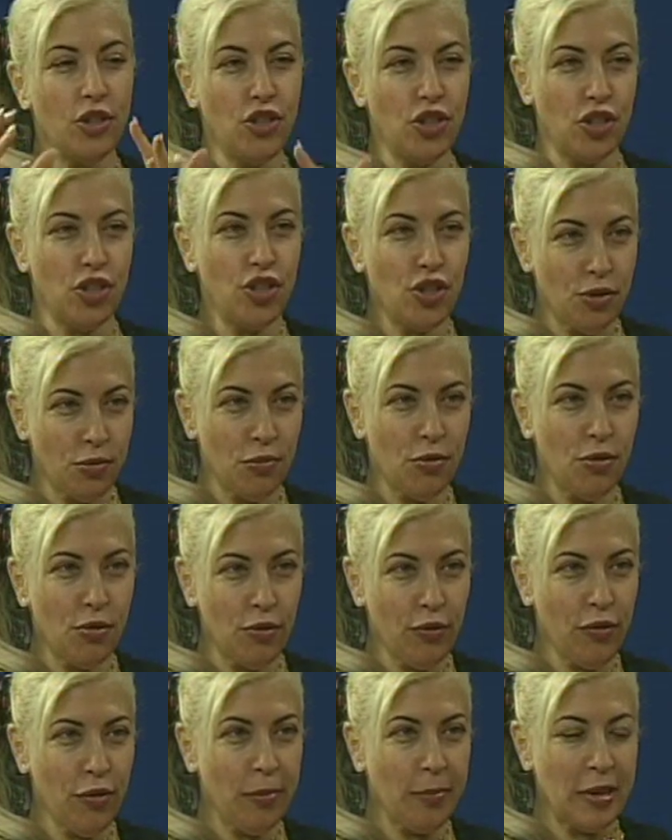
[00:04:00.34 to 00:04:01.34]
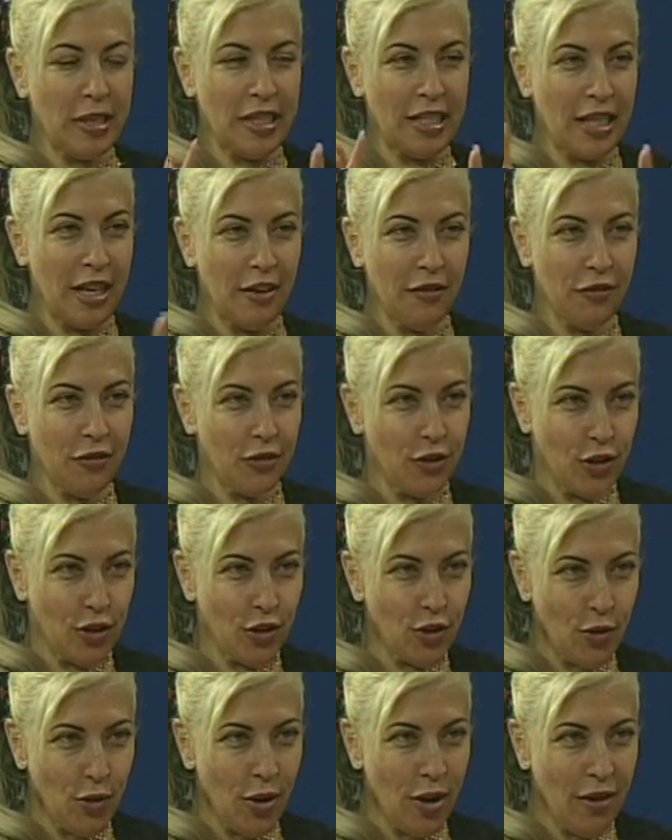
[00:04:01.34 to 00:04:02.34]
ginger root from, let's say, a fruit
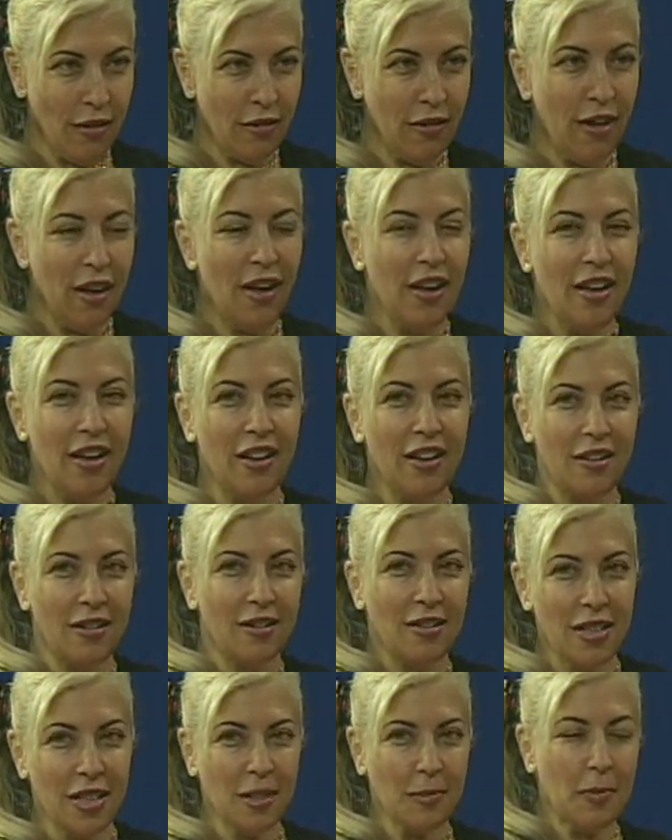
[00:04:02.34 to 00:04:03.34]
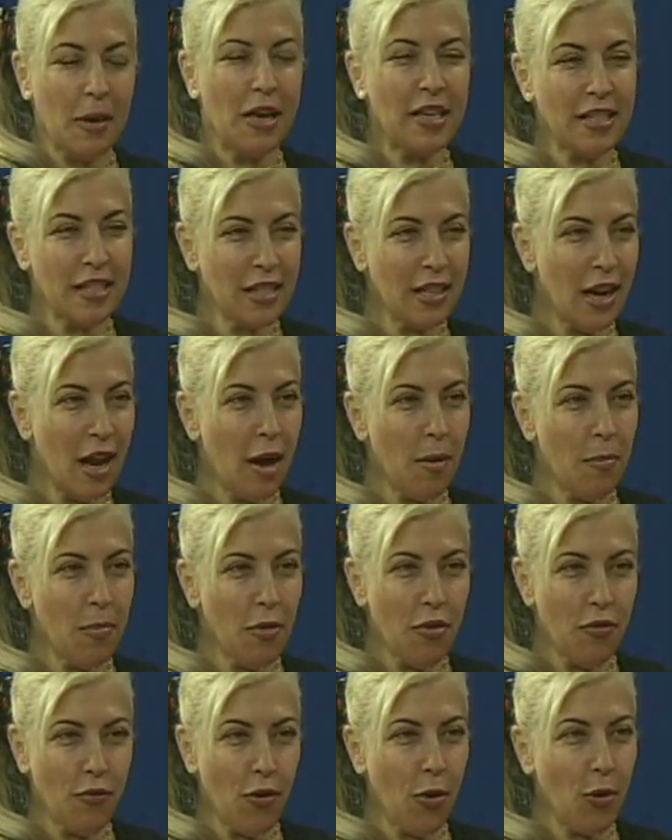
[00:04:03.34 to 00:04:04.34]
store, splice it up,
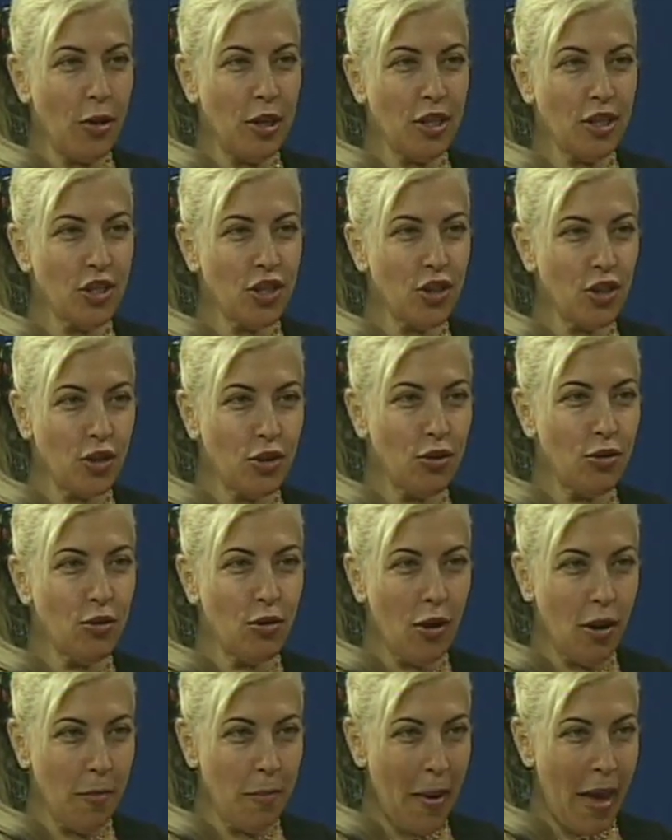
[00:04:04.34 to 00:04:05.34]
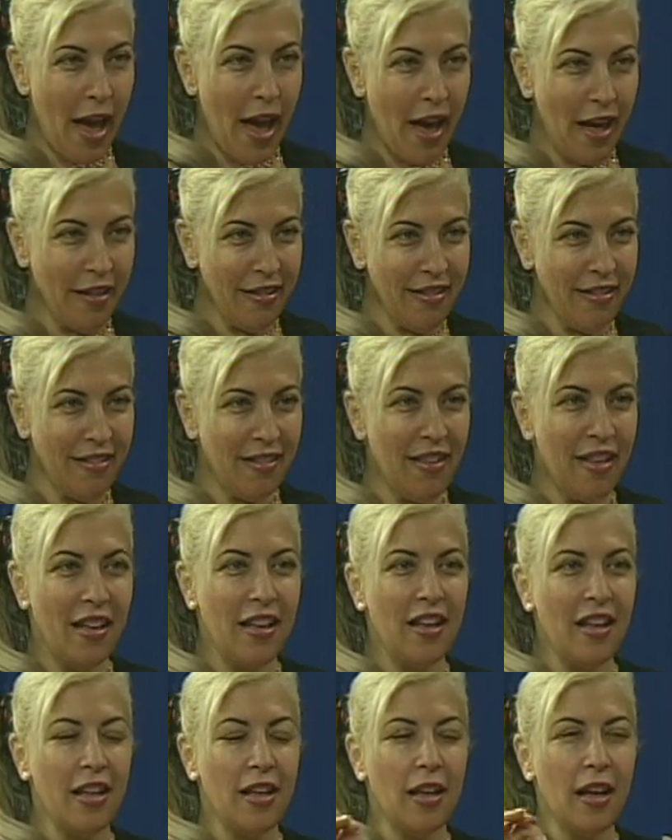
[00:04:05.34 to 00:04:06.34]
throw it into a bath,
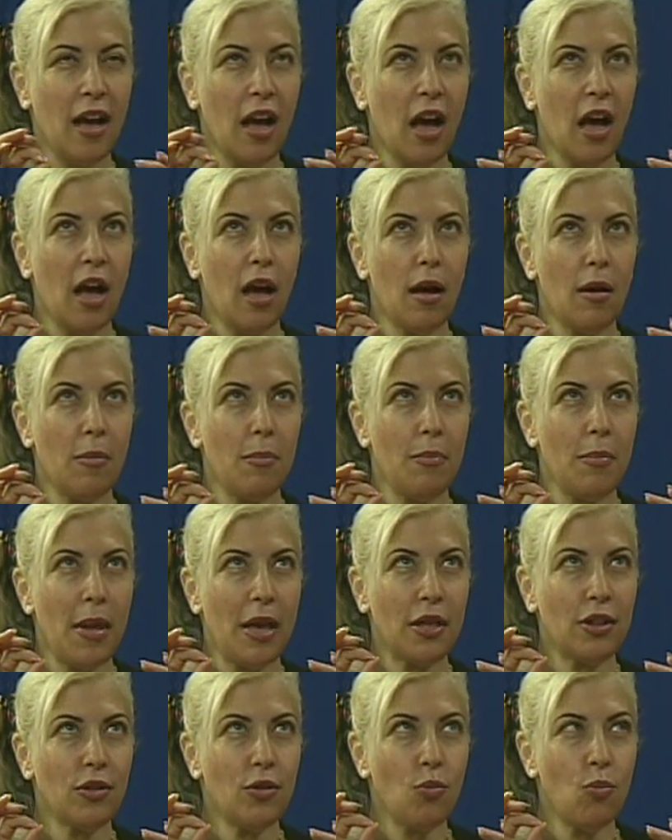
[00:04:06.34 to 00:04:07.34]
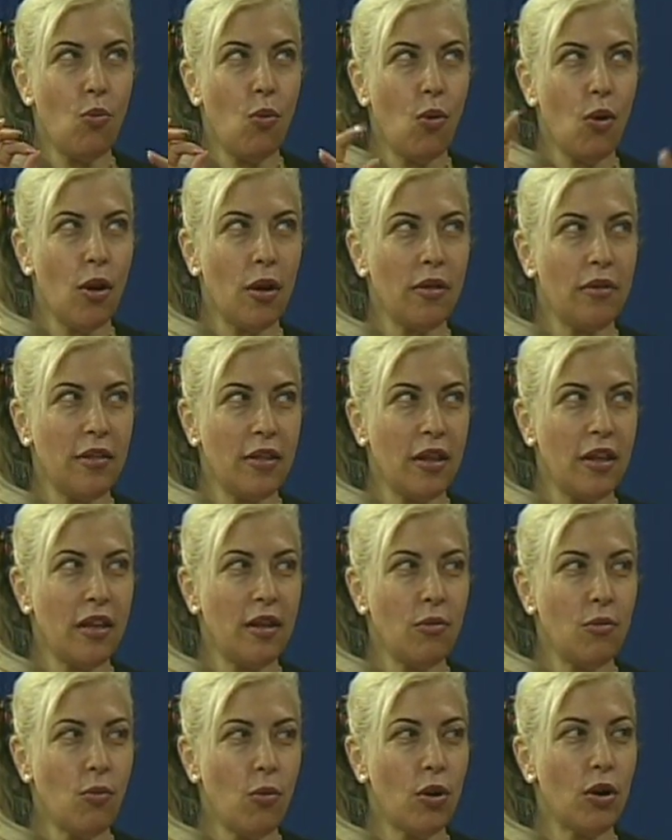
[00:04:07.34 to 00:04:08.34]
make the
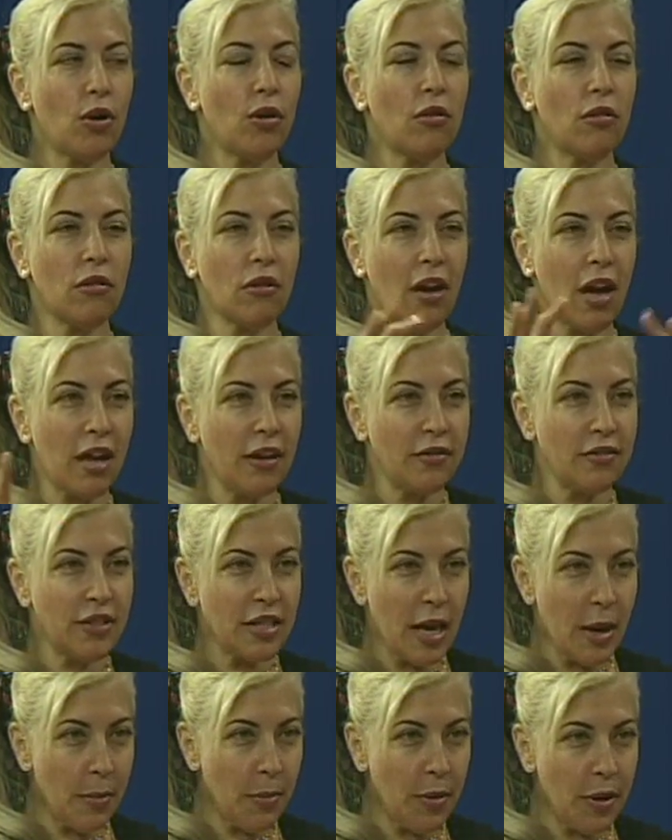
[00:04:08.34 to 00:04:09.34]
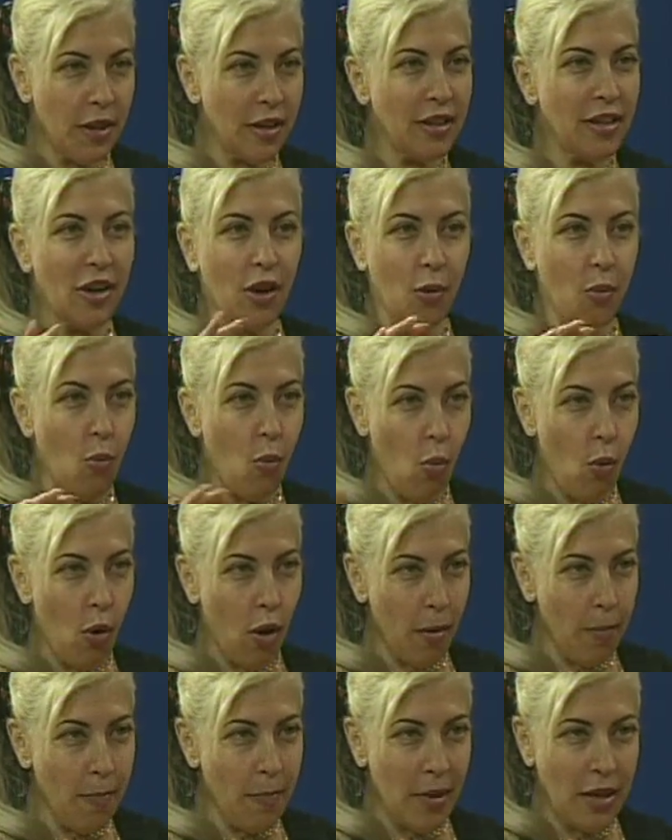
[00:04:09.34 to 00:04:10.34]
water kind of temperate, you know,
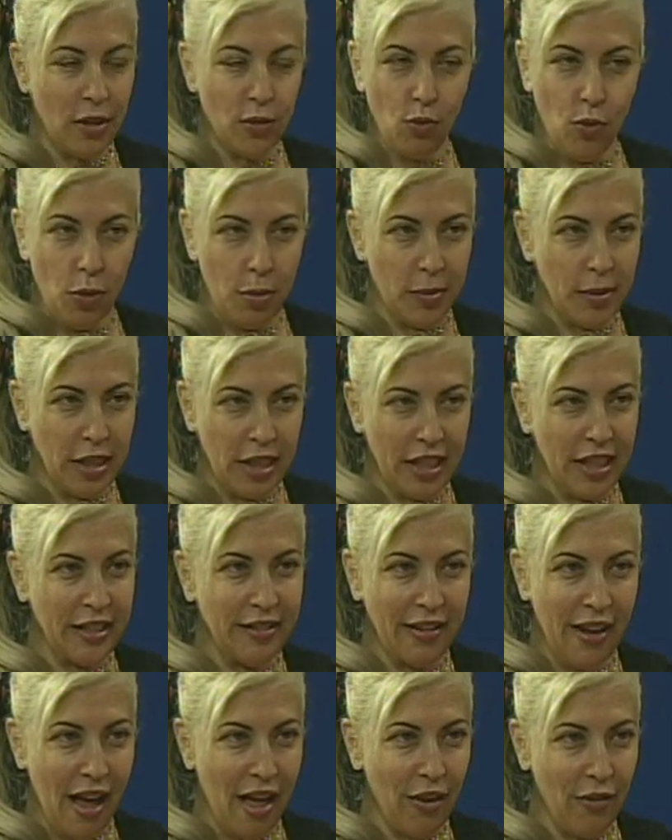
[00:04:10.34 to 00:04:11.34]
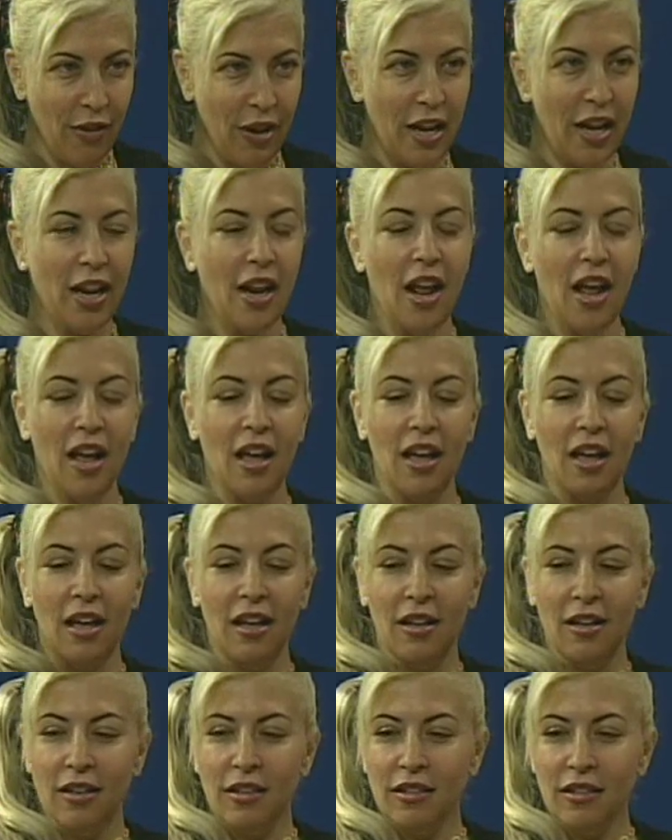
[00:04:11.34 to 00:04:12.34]
warm, as warm as they can tolerate it,
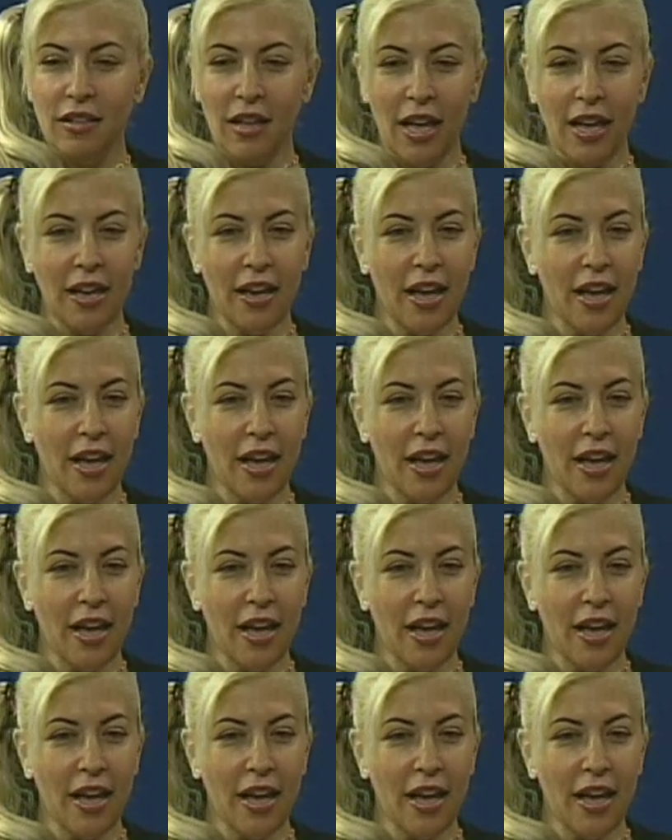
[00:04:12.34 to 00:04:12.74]
light